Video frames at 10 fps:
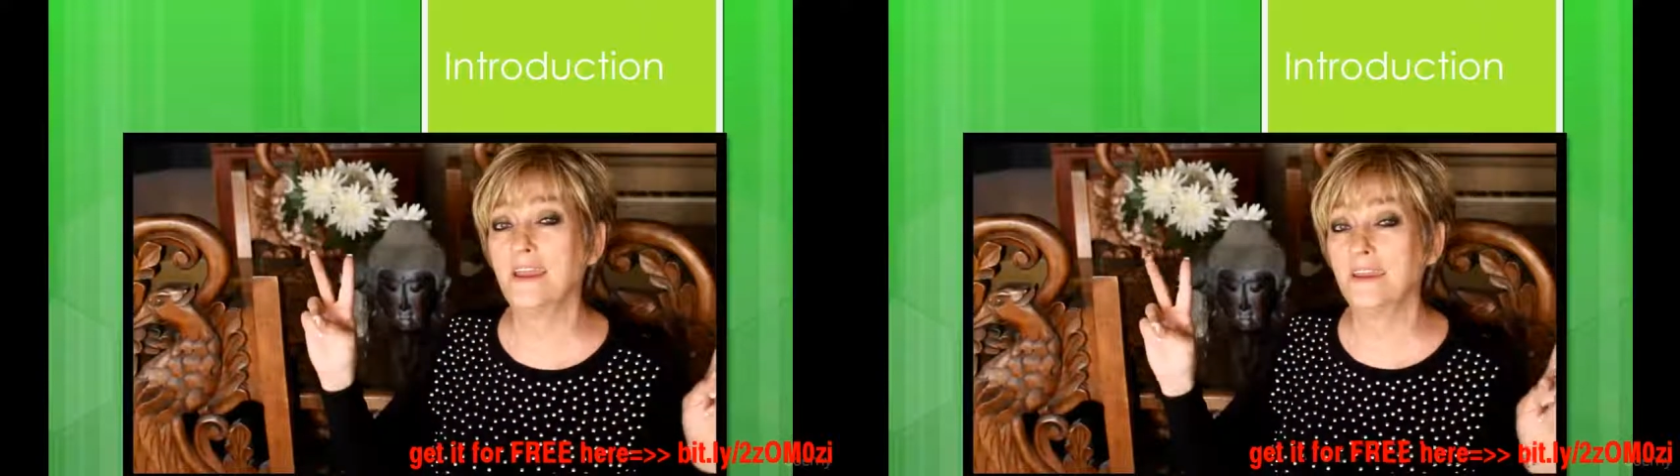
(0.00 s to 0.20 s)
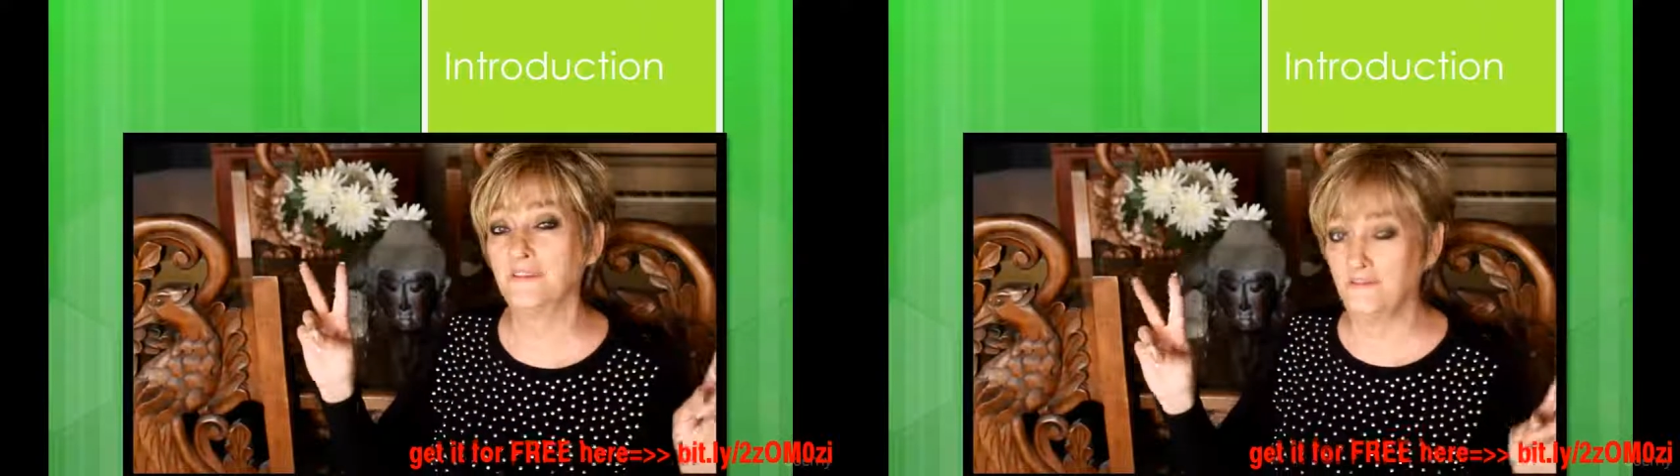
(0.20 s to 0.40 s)

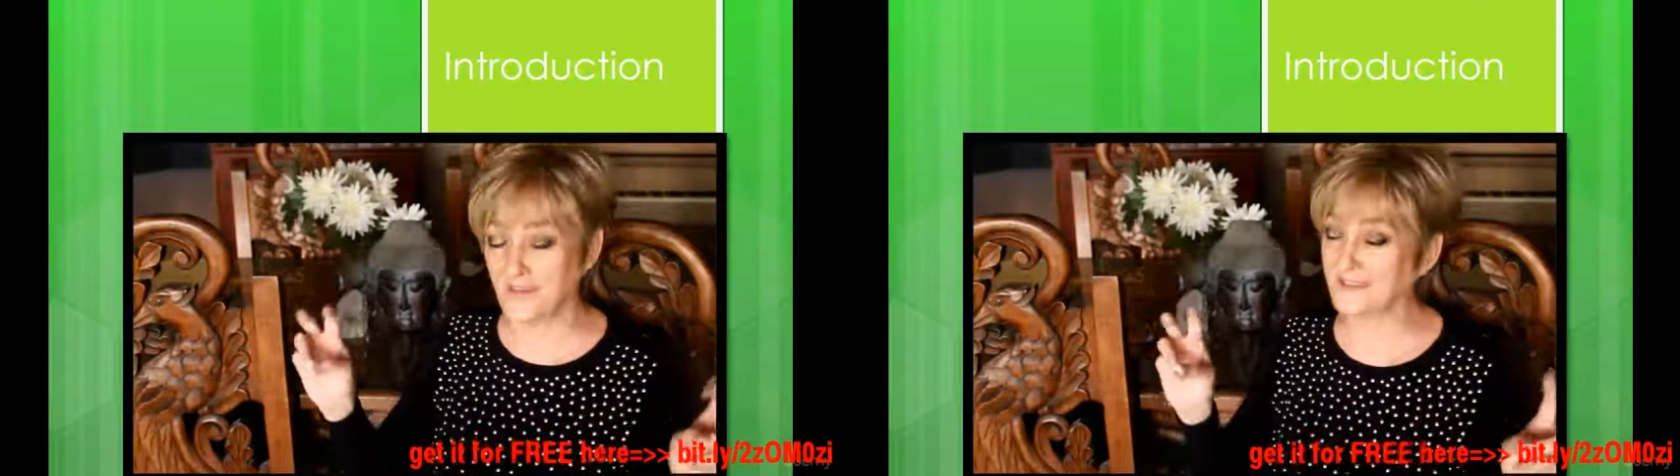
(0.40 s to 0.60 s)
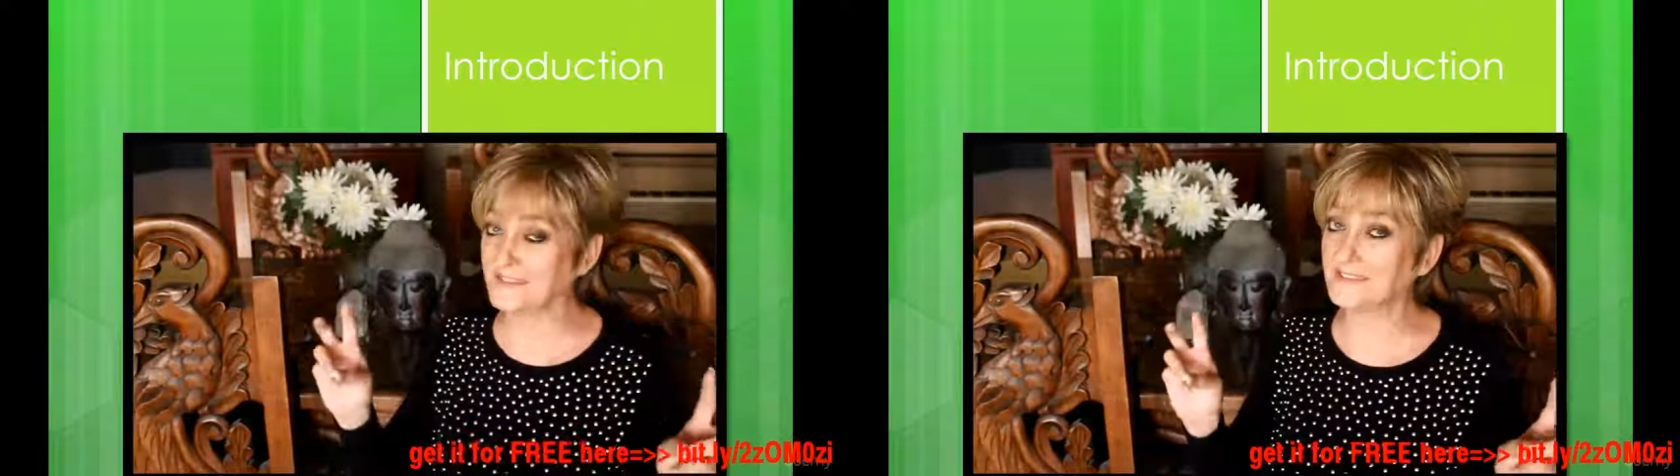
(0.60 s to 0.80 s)

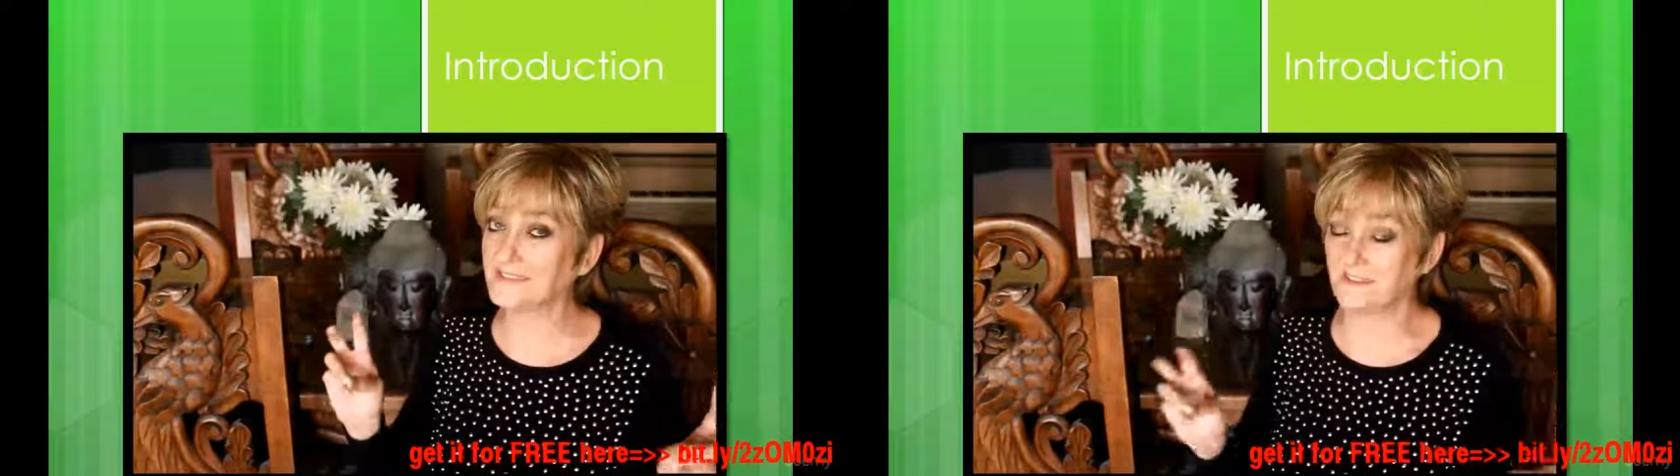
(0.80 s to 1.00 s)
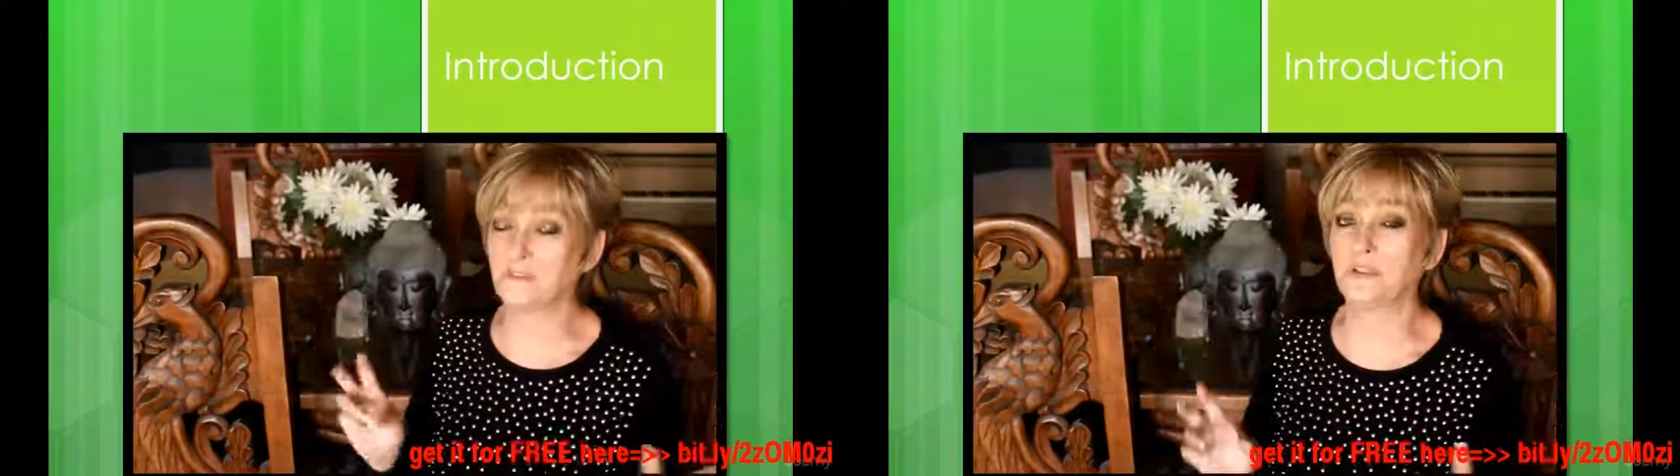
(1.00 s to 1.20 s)
advanced
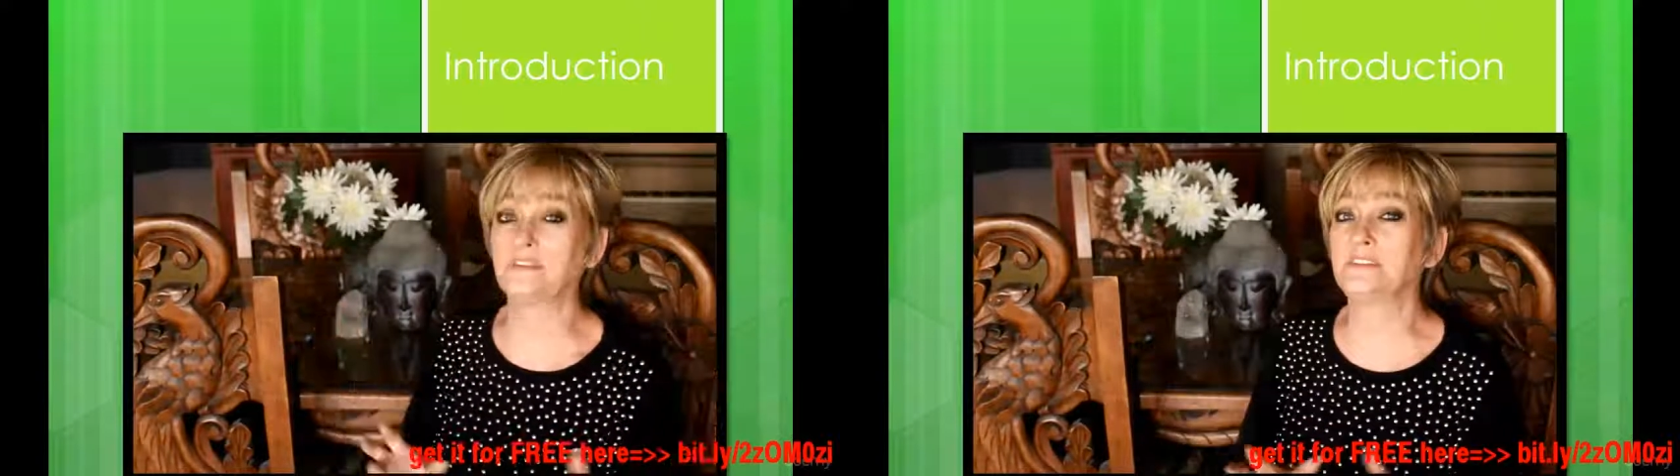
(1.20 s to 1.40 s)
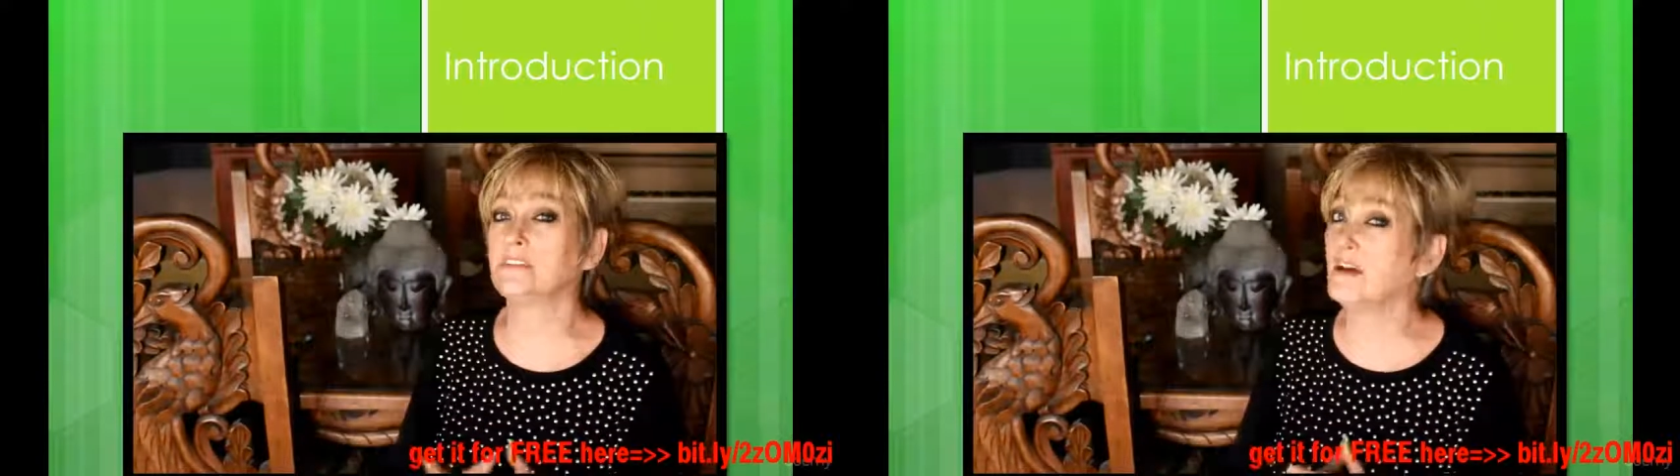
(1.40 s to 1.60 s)

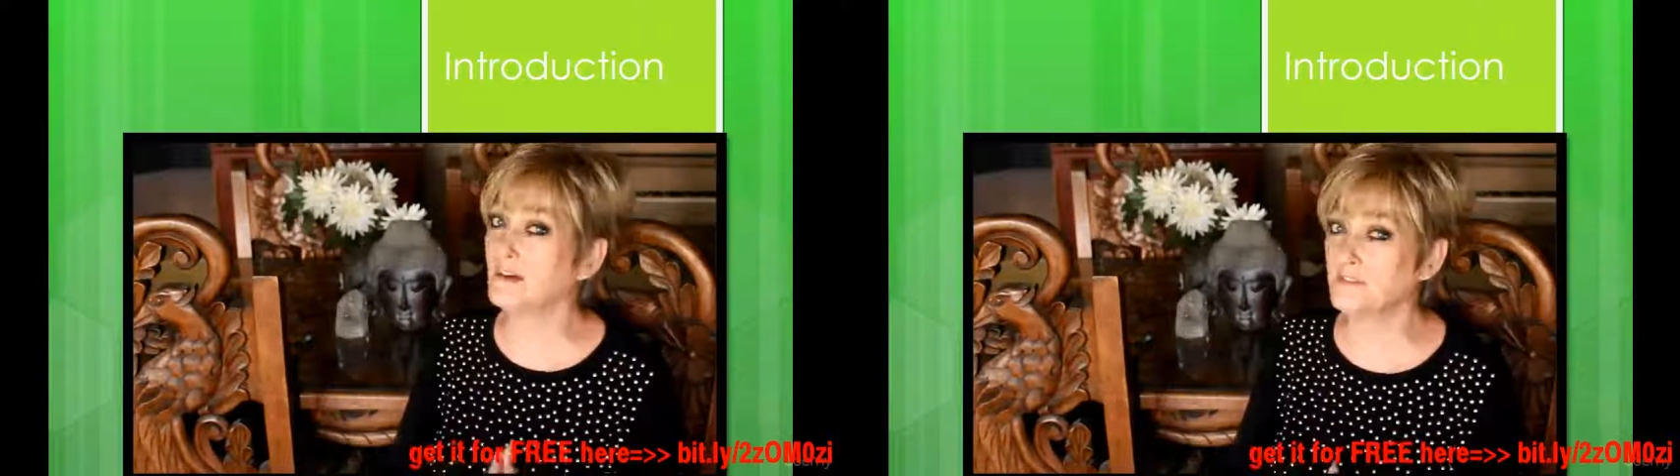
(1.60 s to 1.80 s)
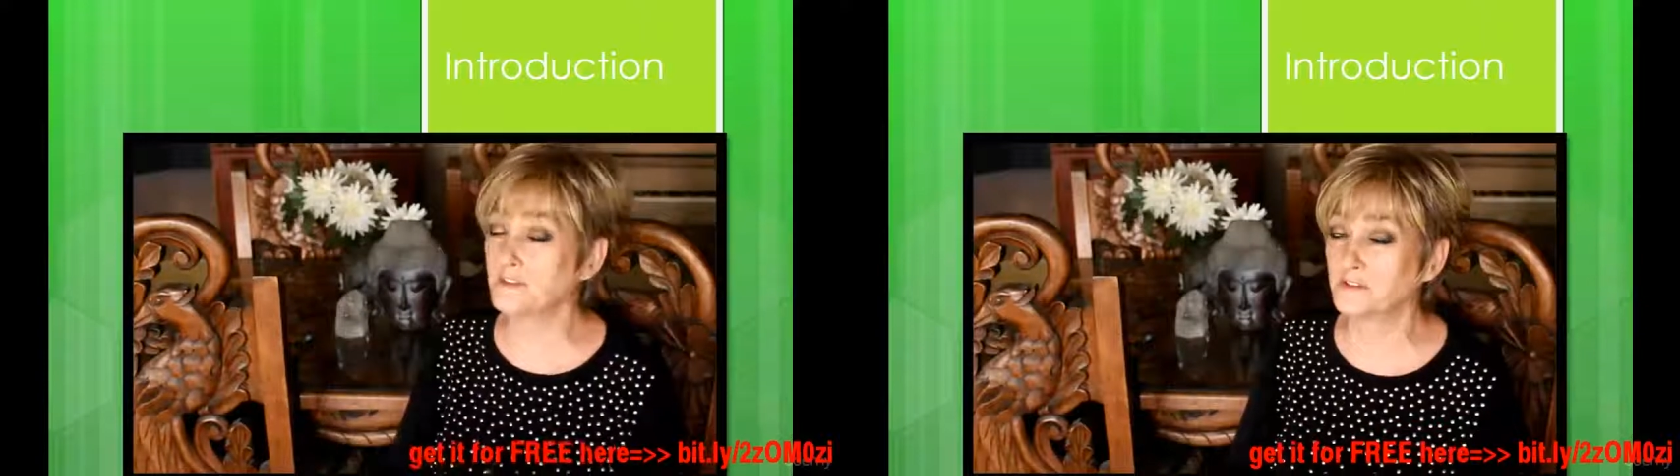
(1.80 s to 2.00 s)
students
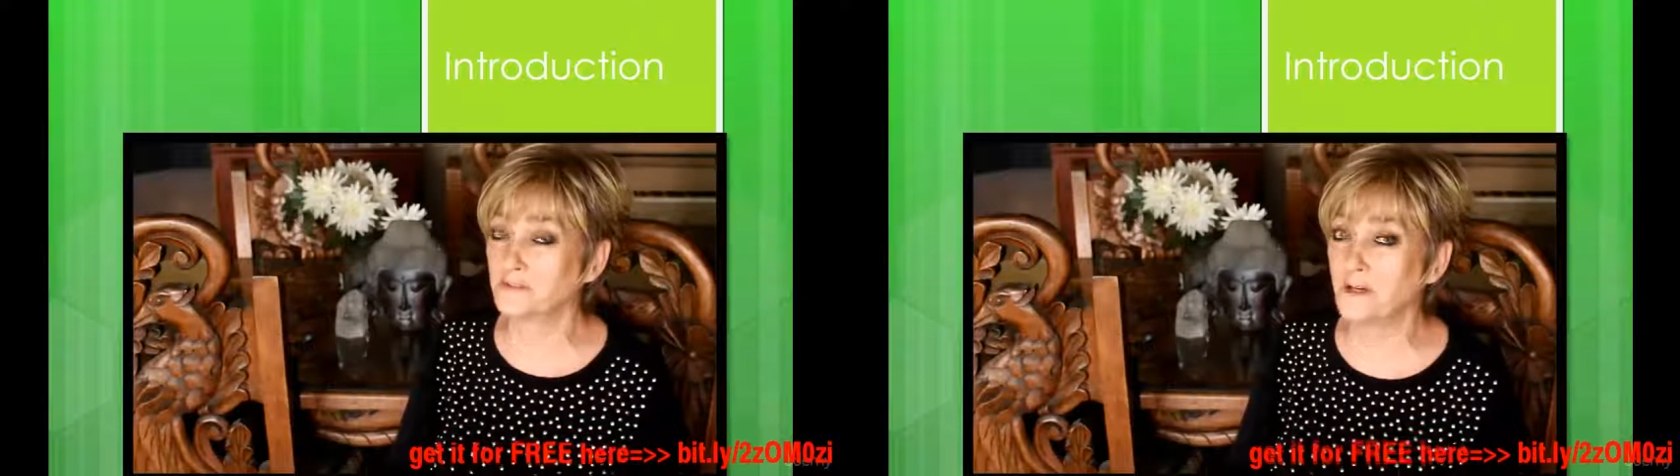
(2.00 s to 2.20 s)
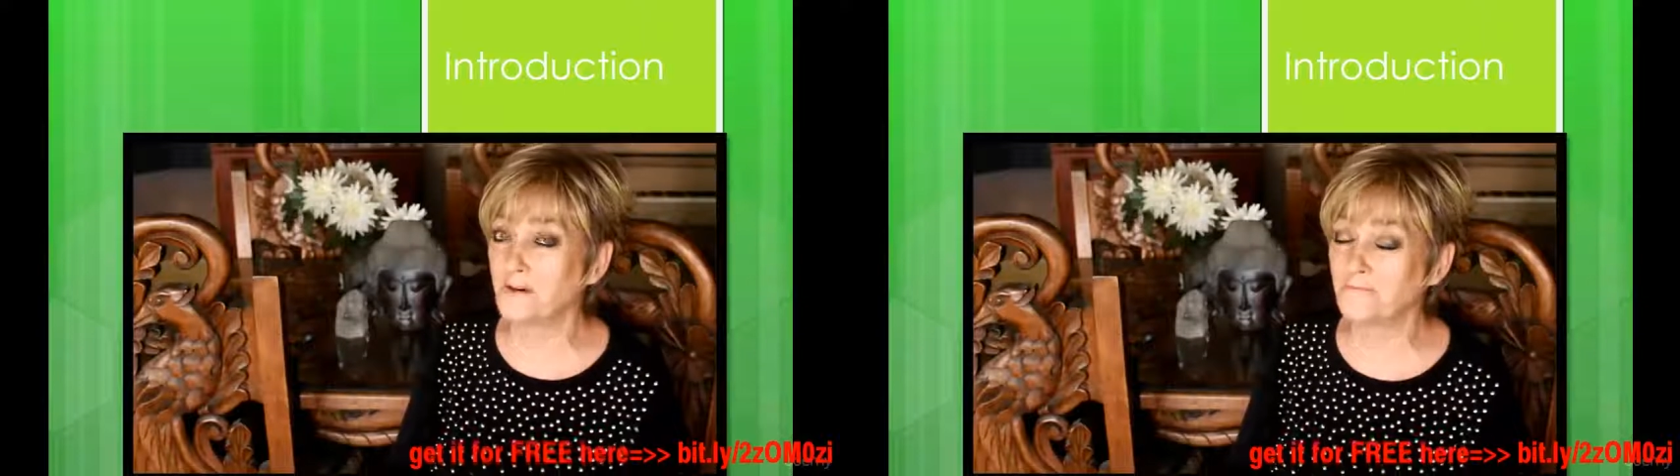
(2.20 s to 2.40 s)
of the
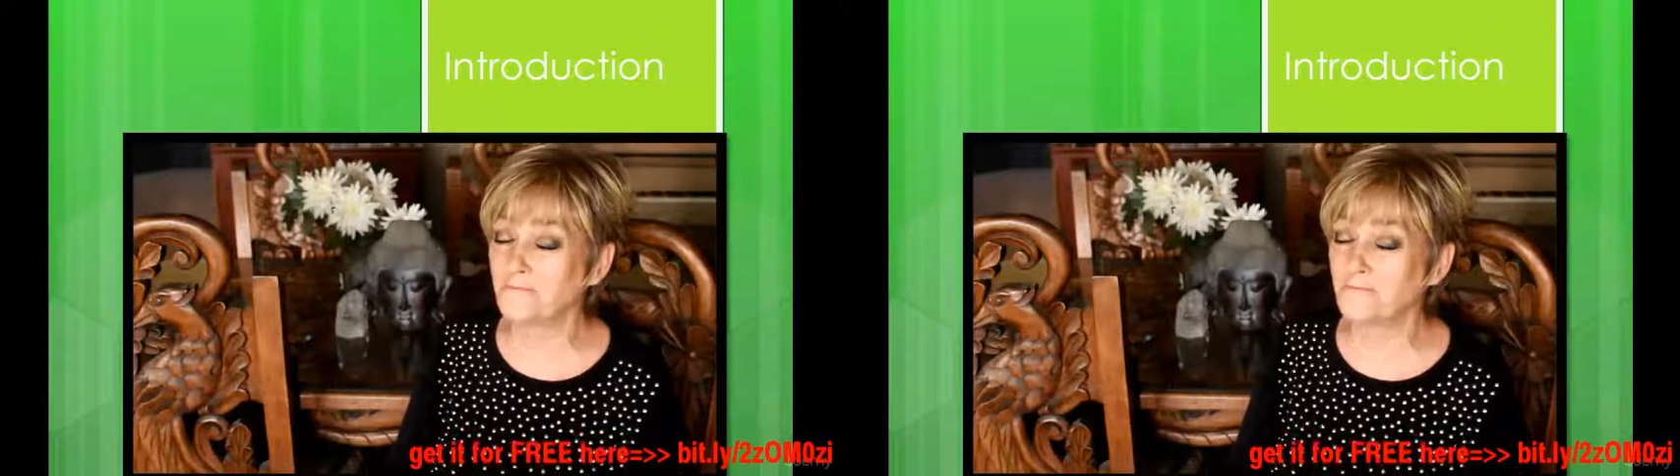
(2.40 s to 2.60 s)
Tarot.